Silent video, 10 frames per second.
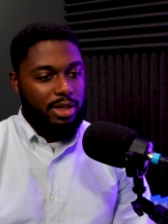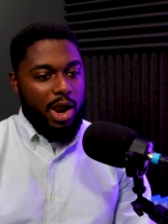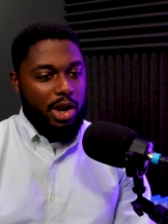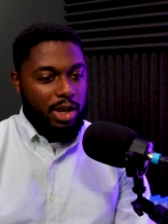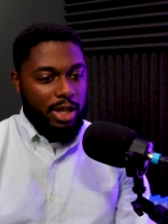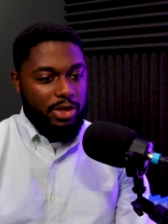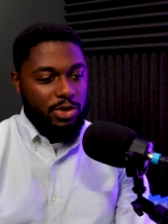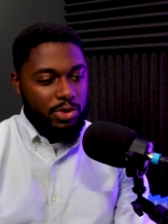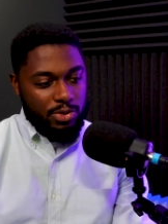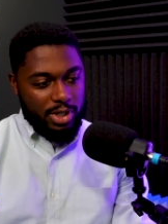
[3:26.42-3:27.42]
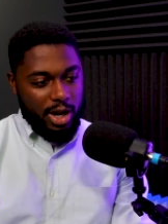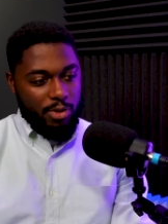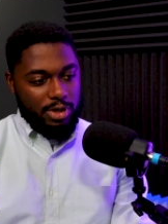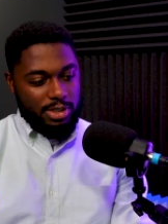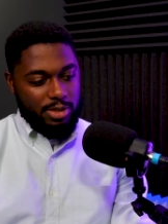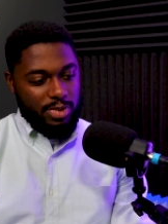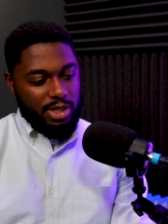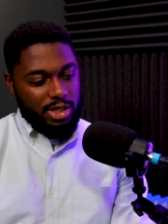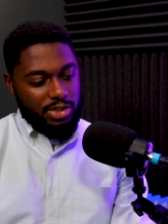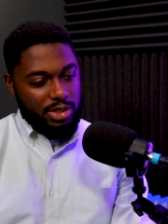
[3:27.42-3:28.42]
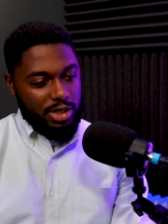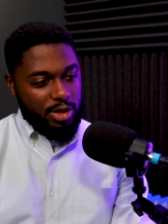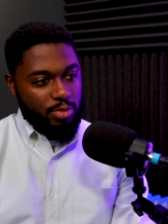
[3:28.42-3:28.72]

I knew that I wanted to be an engineer,